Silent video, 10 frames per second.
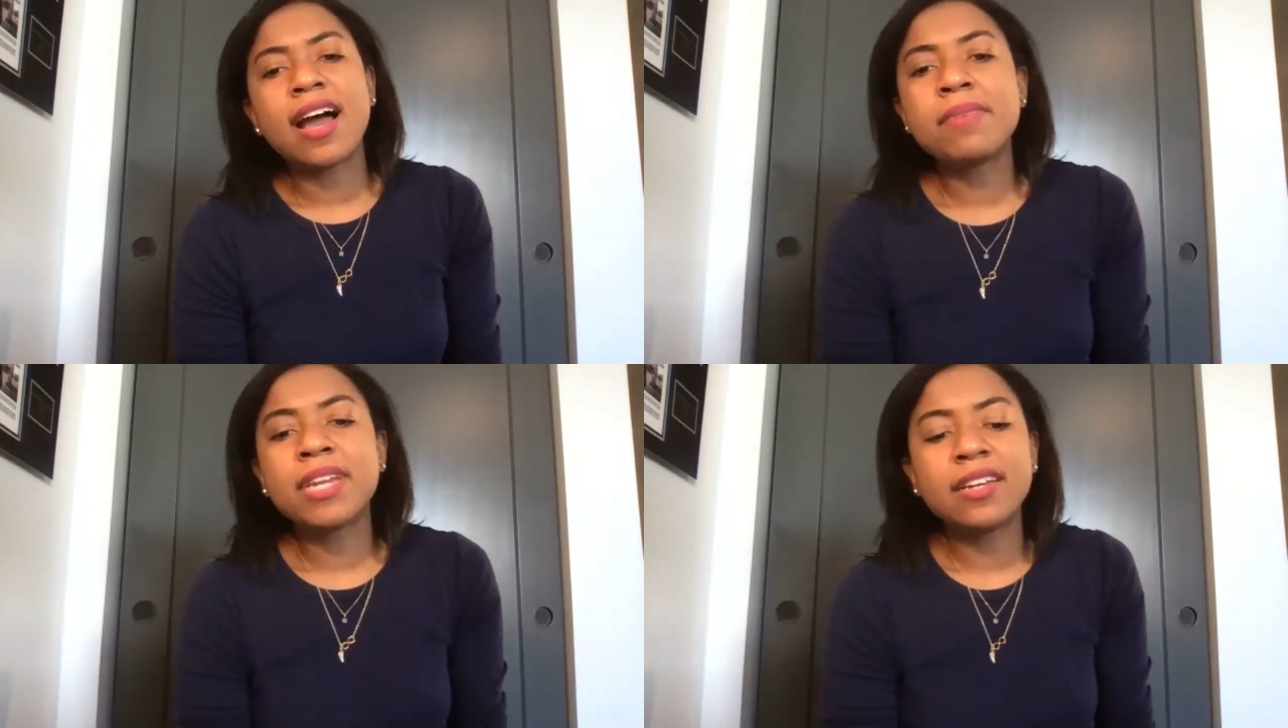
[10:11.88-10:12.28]

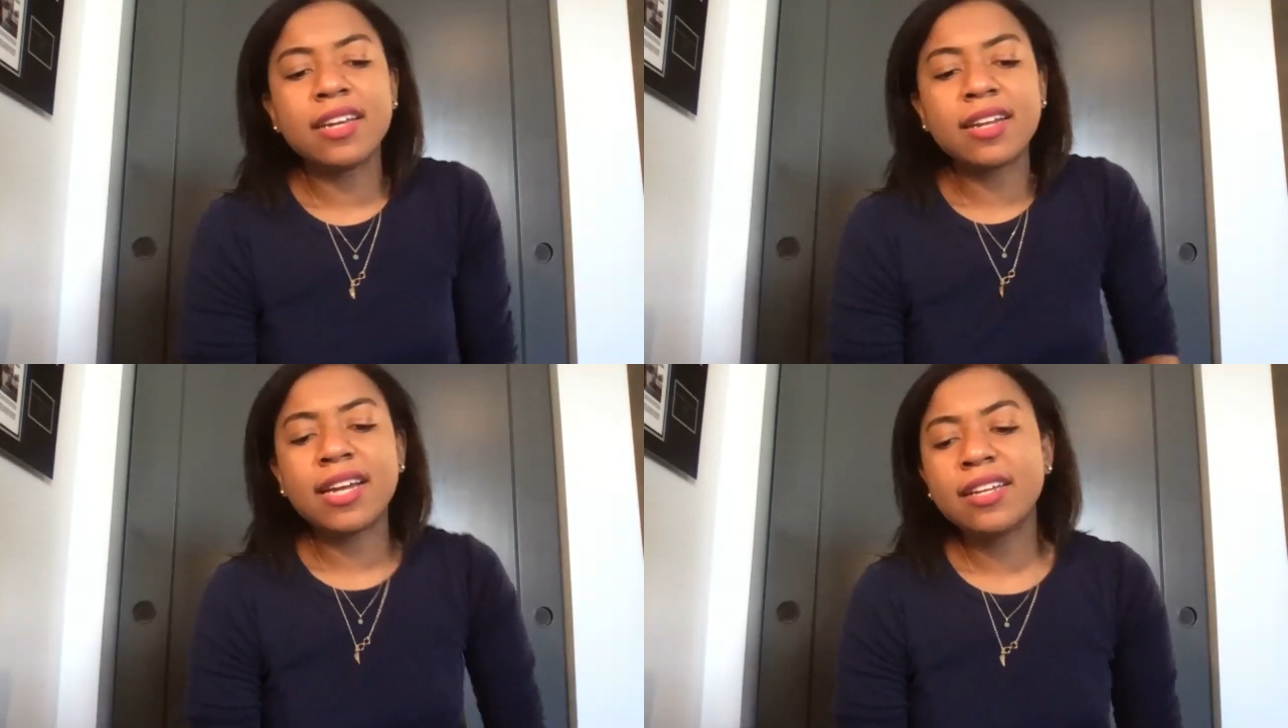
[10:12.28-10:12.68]
I mean,
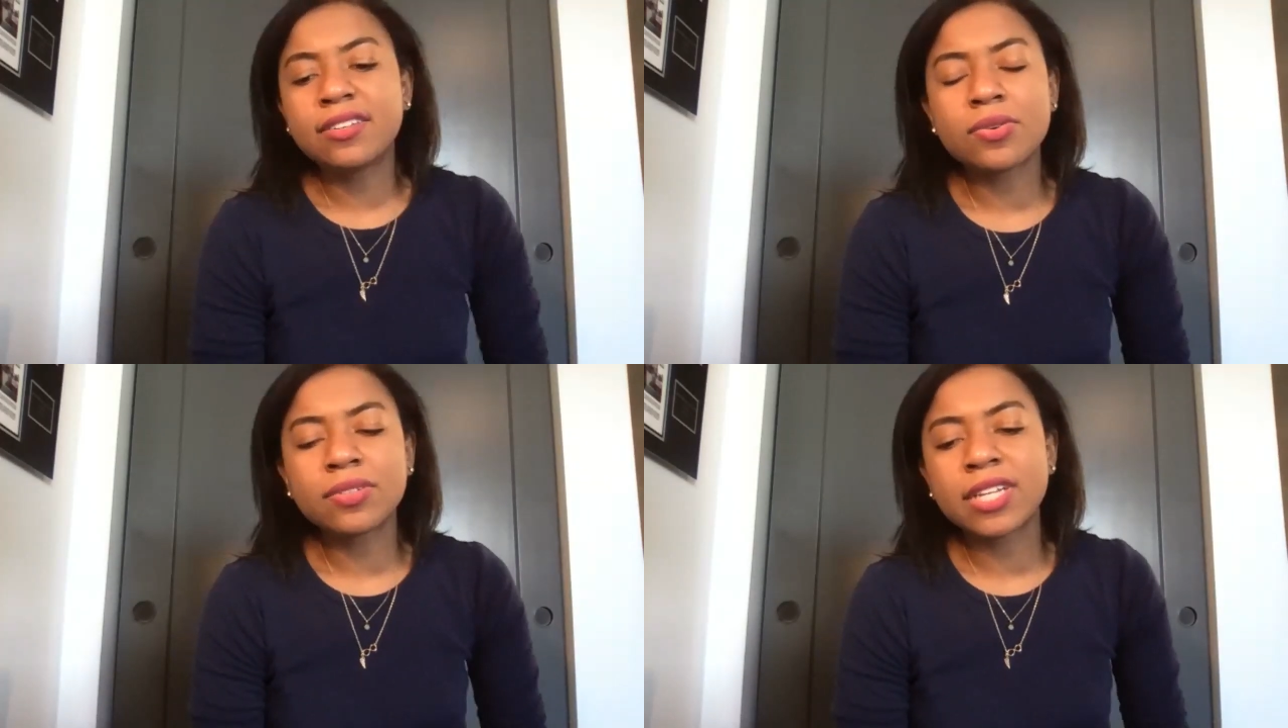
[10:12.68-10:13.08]
I
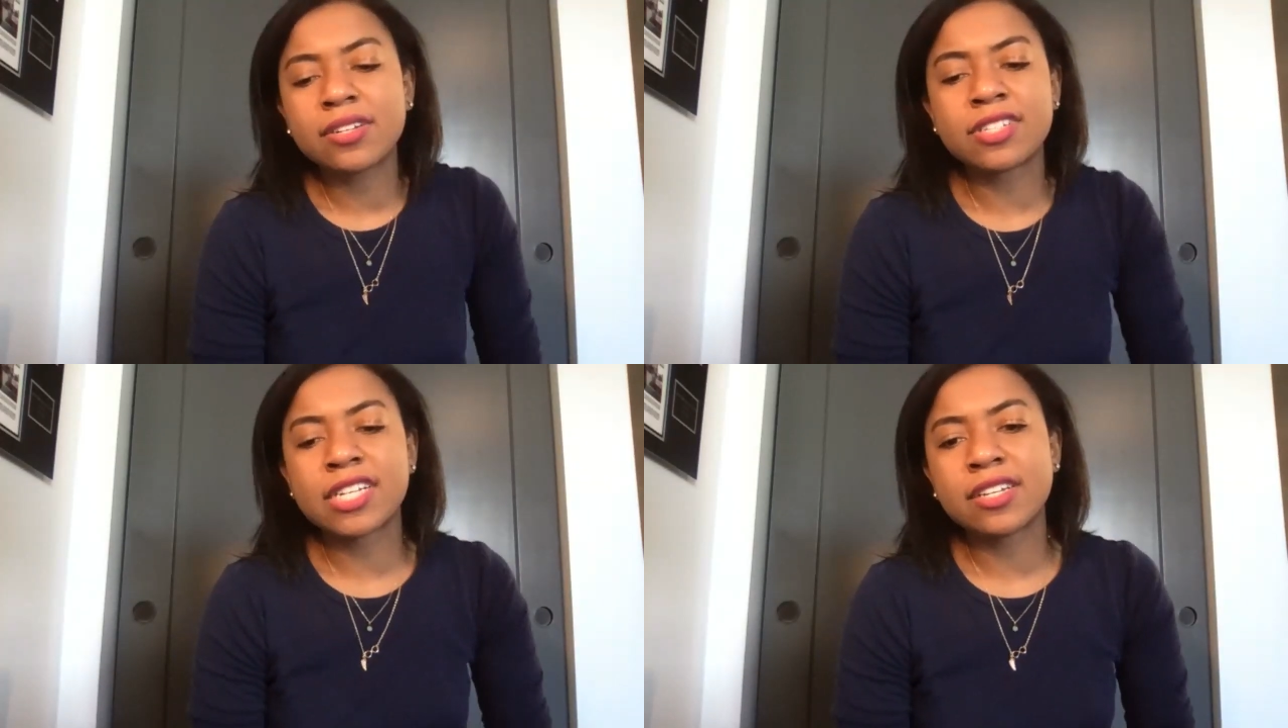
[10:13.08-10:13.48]
totally
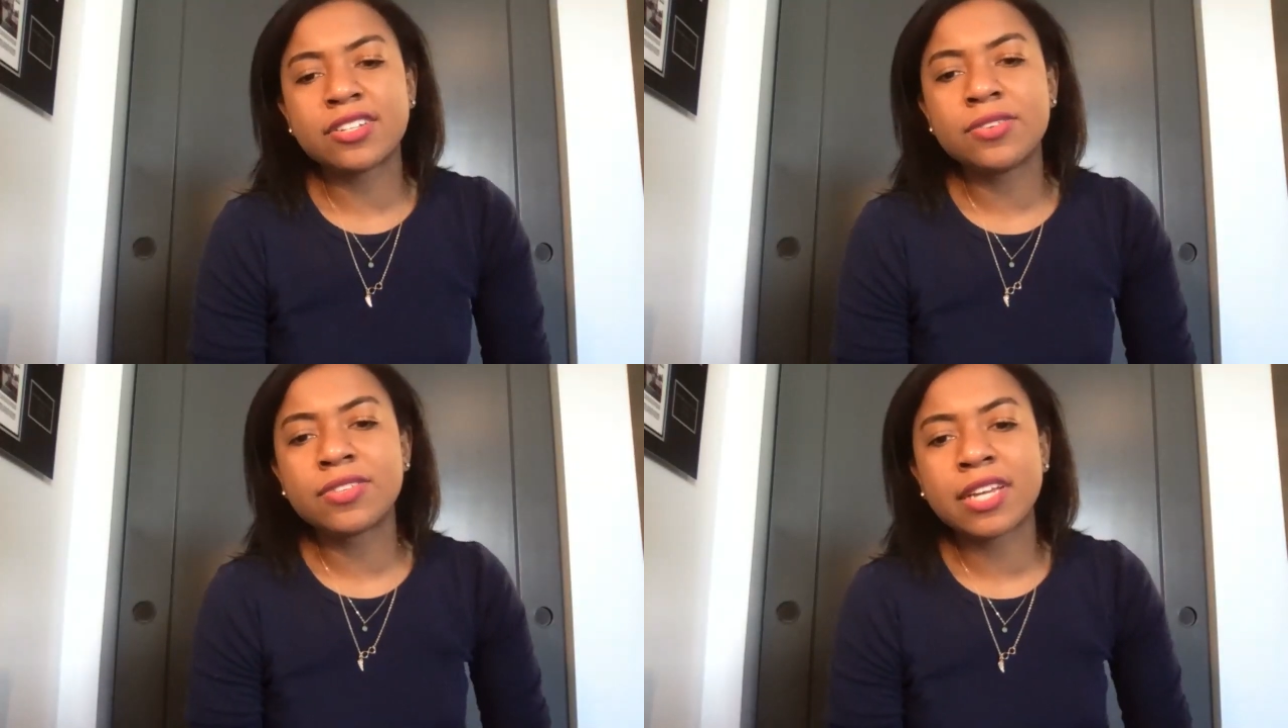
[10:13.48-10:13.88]
understand that
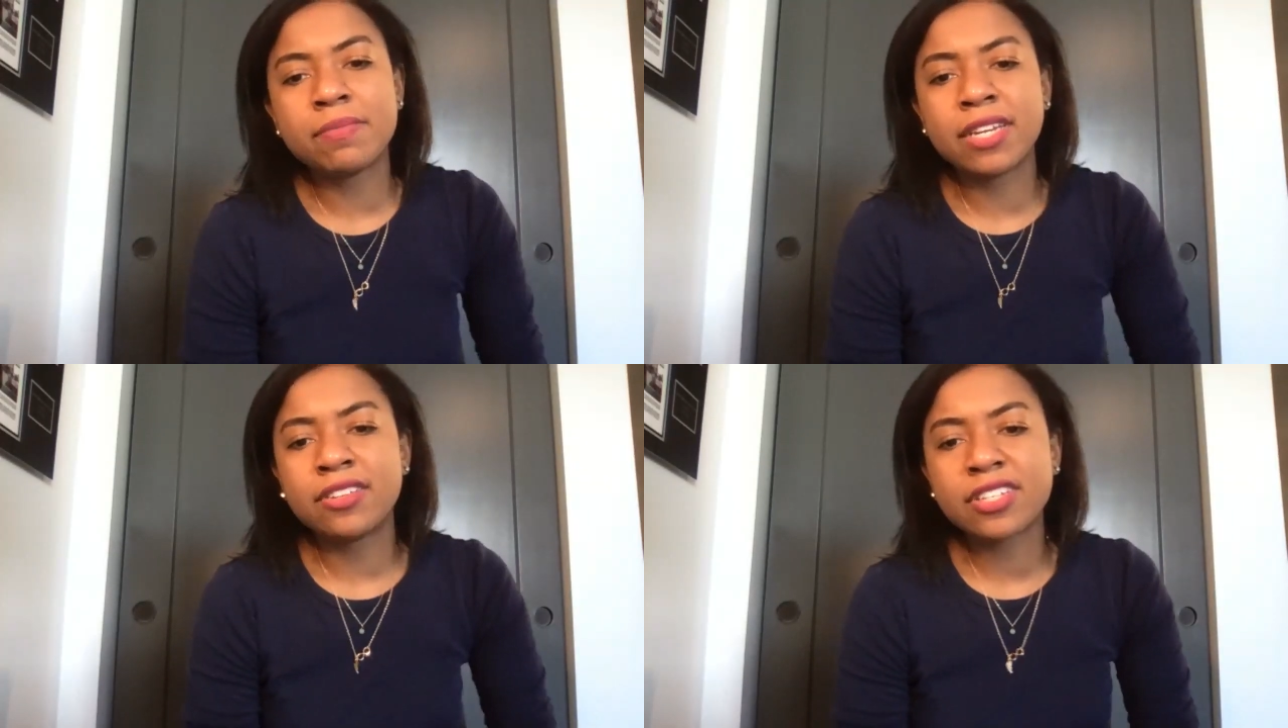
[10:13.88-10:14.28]
too, because I
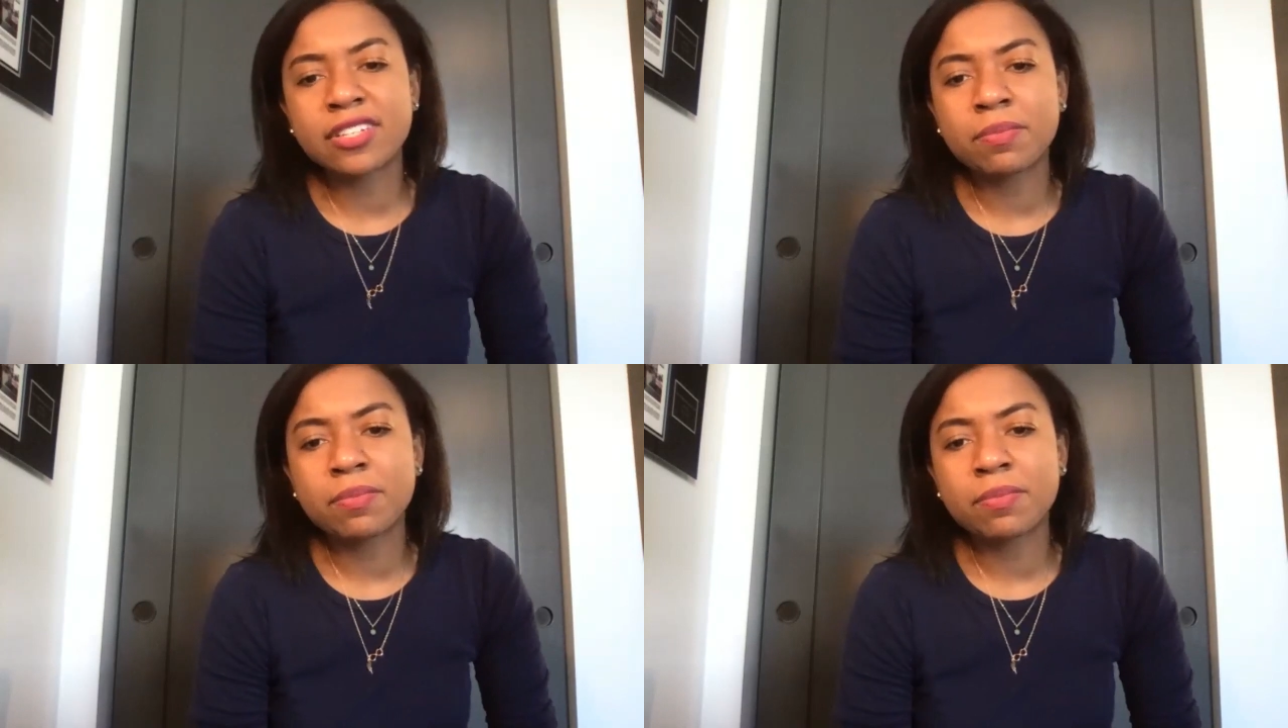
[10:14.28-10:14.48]
mean, just the